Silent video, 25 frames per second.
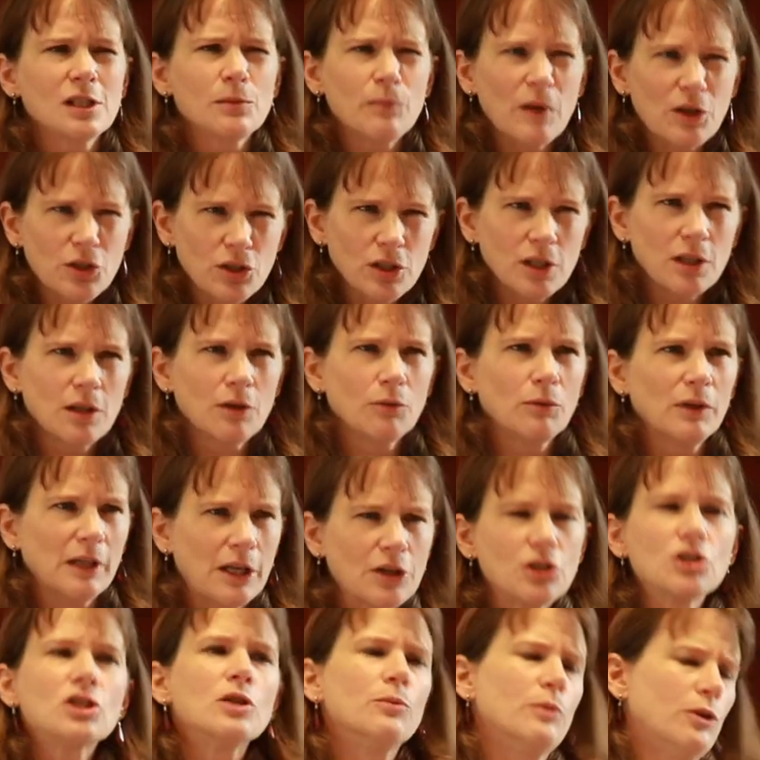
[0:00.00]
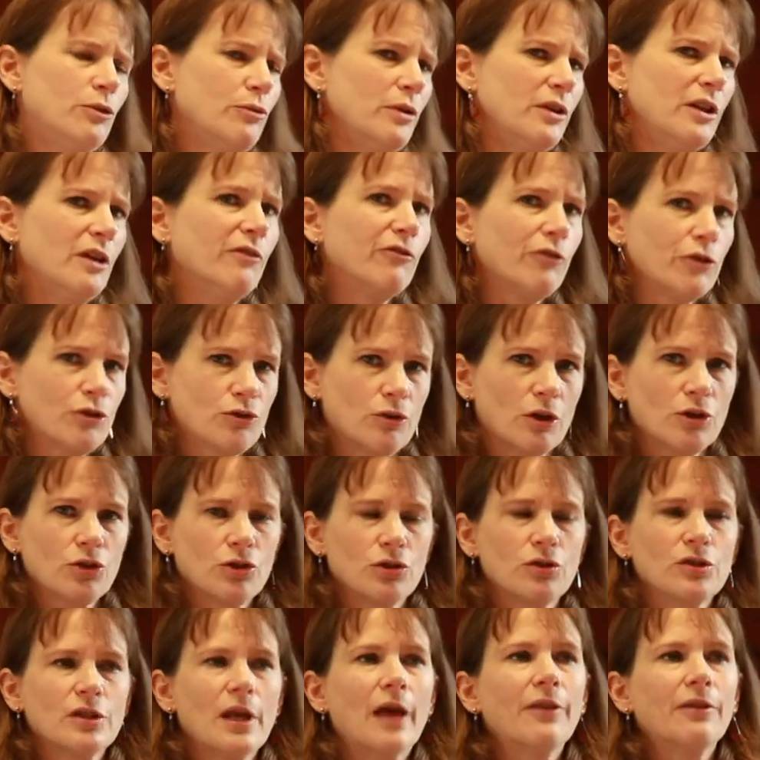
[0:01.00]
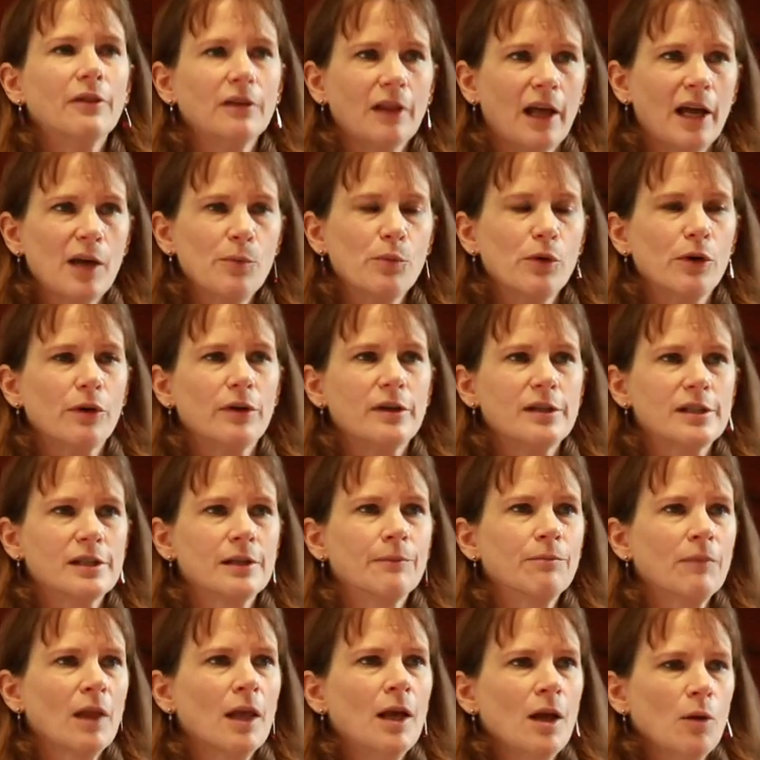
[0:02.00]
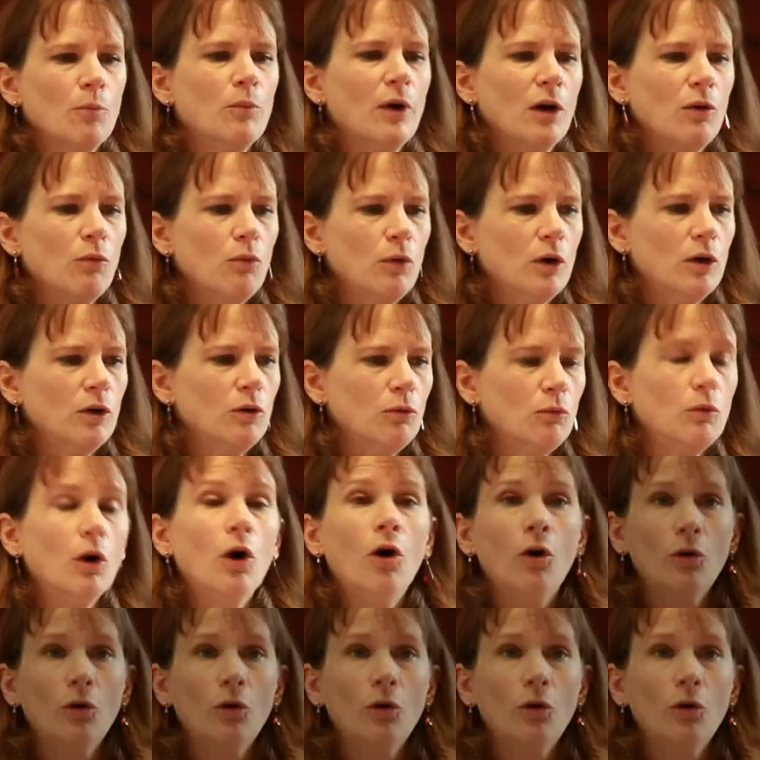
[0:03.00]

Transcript: especially the relationship between the infrastructures and the libraries. But we'll, we'll